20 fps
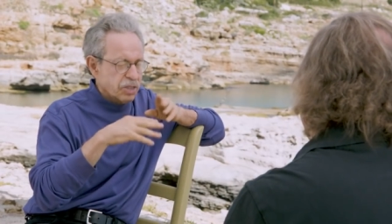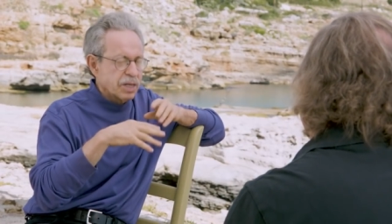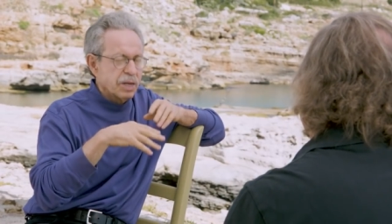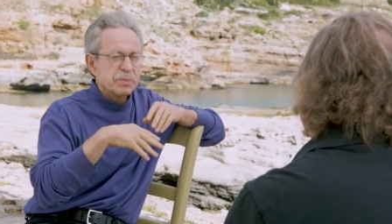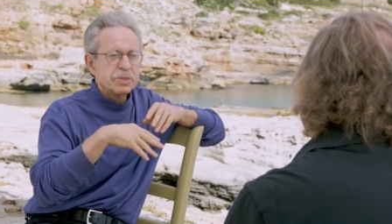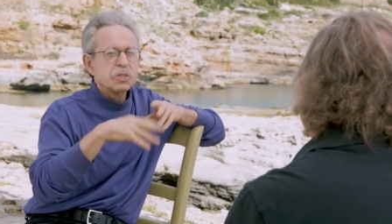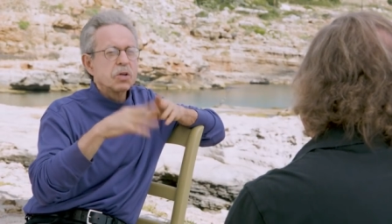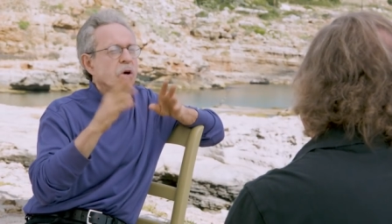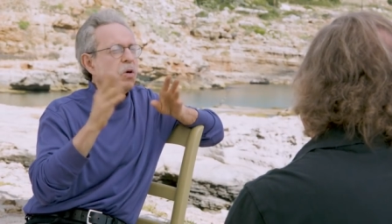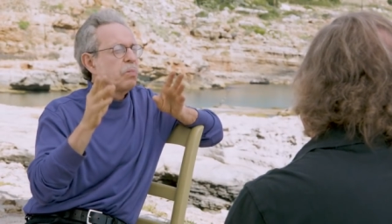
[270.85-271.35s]
I
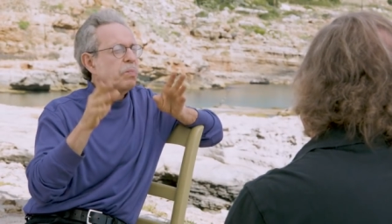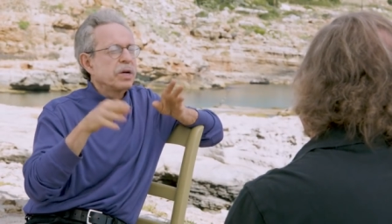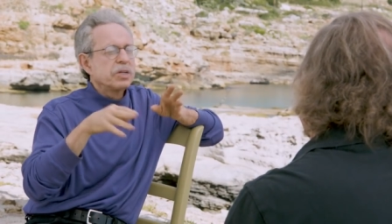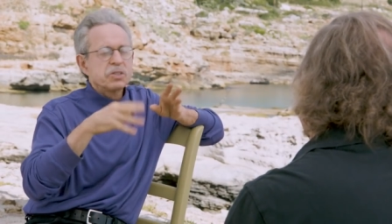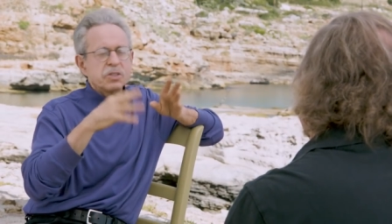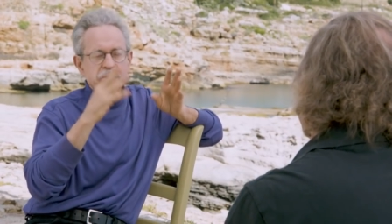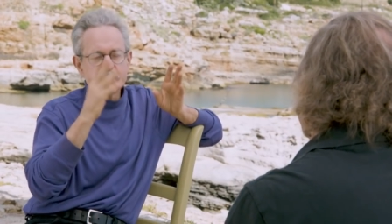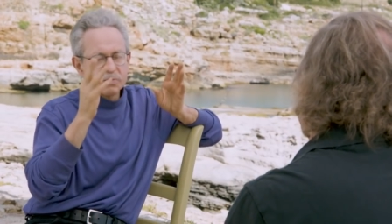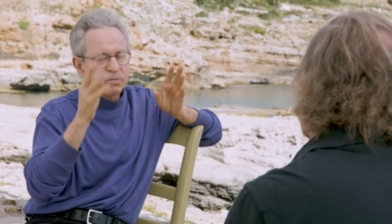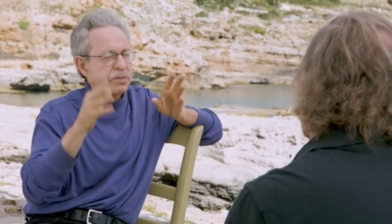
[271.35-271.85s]
mean, there's a whole
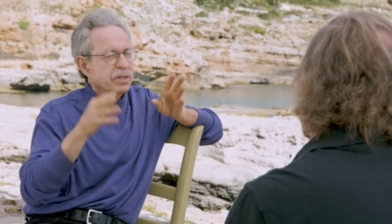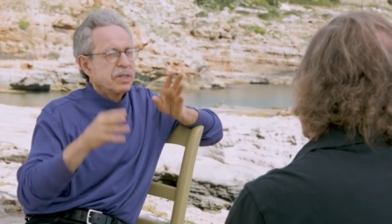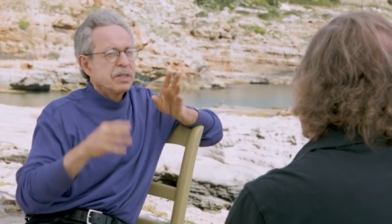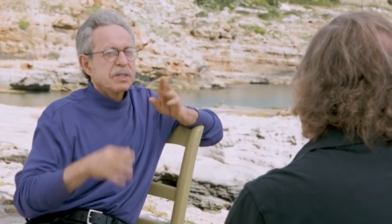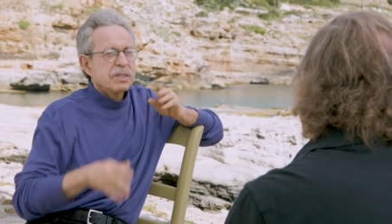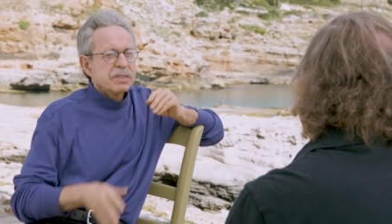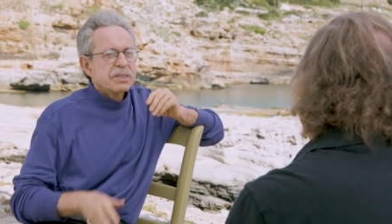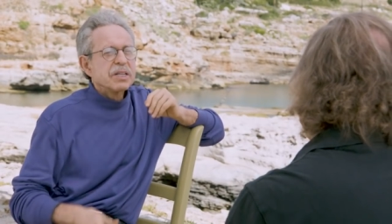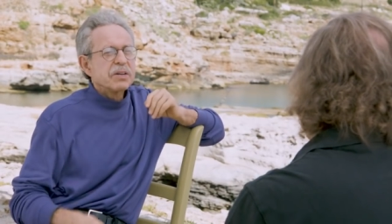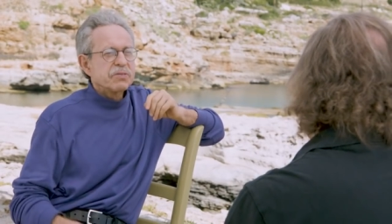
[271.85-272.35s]
bunch of
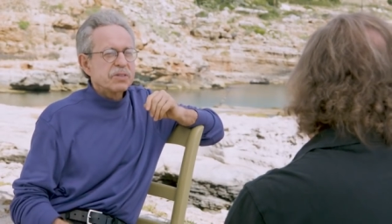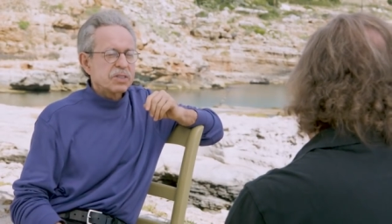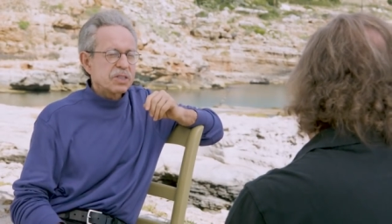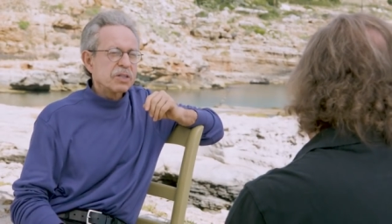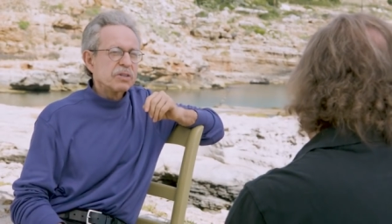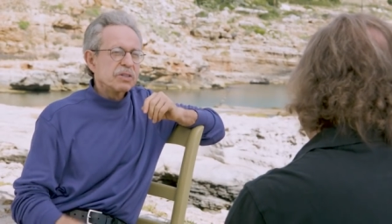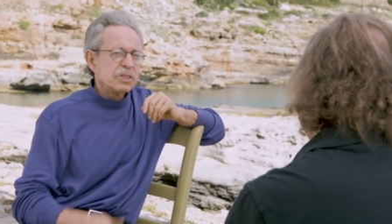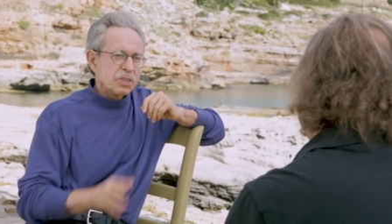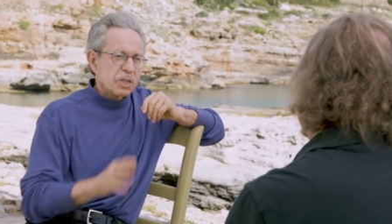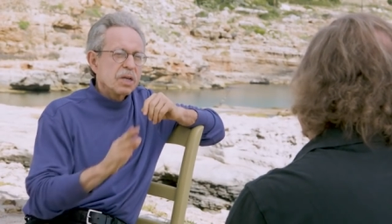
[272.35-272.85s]
different
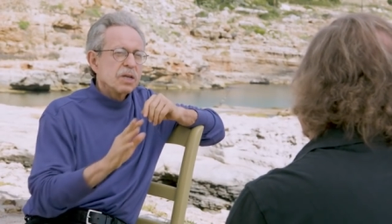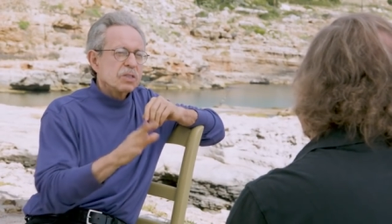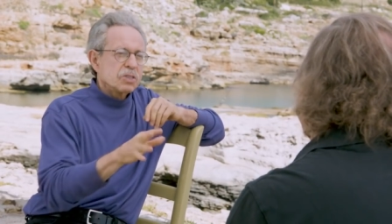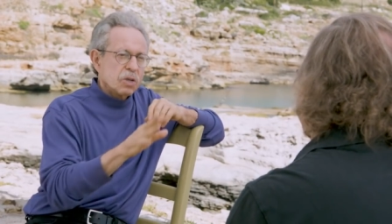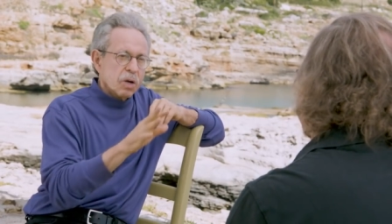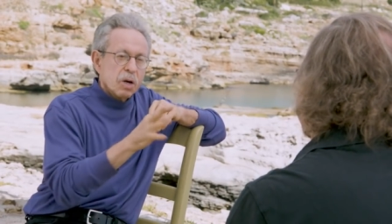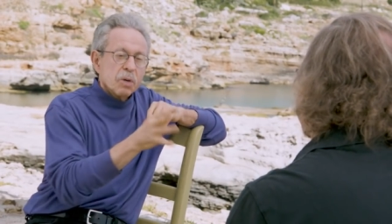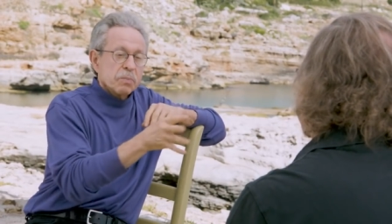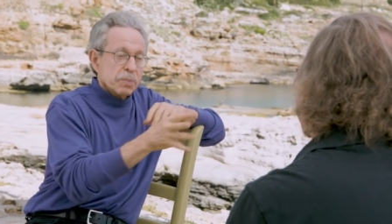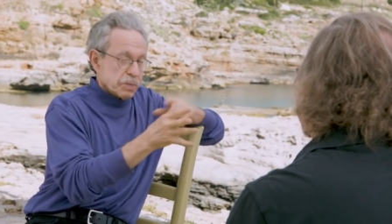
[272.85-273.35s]
theories.
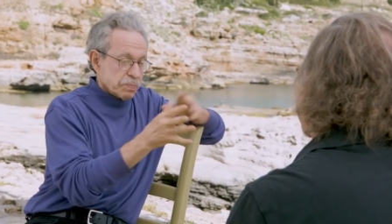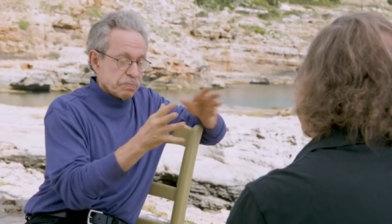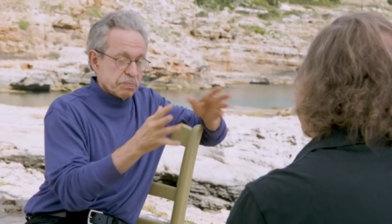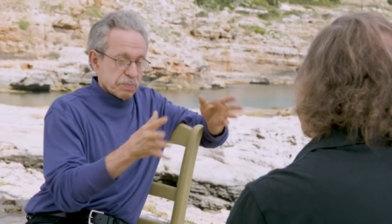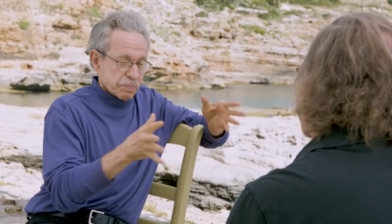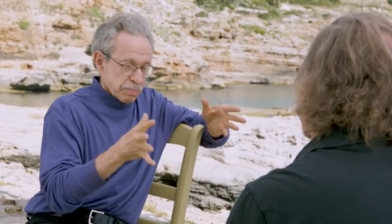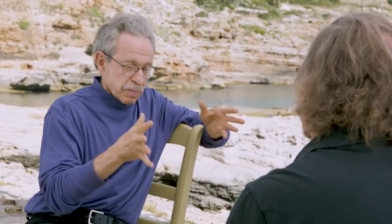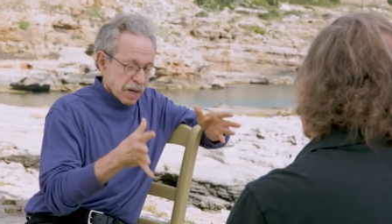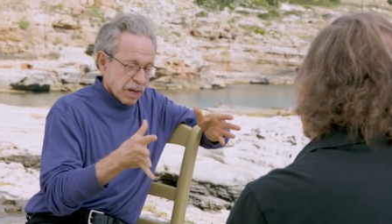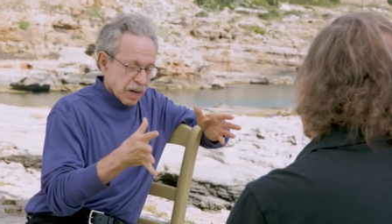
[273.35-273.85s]
So, but
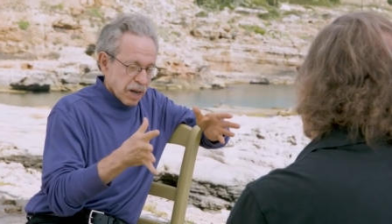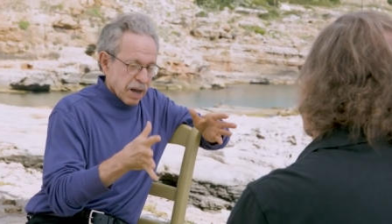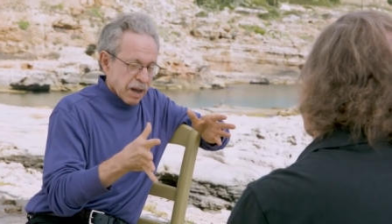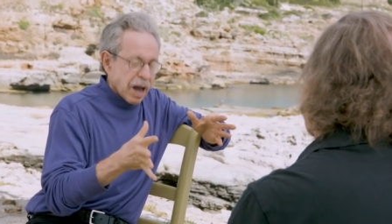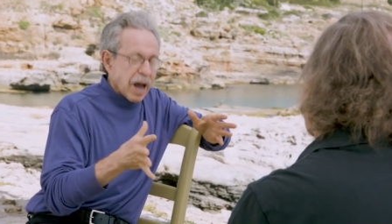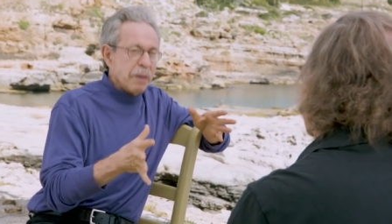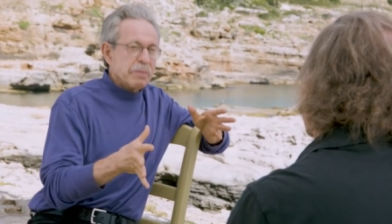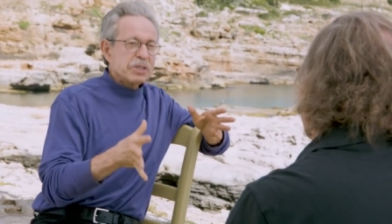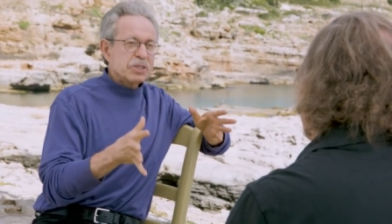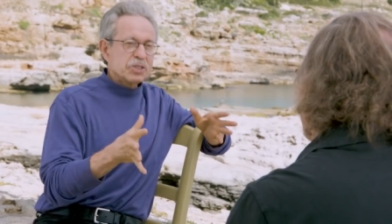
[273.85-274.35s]
I'm interested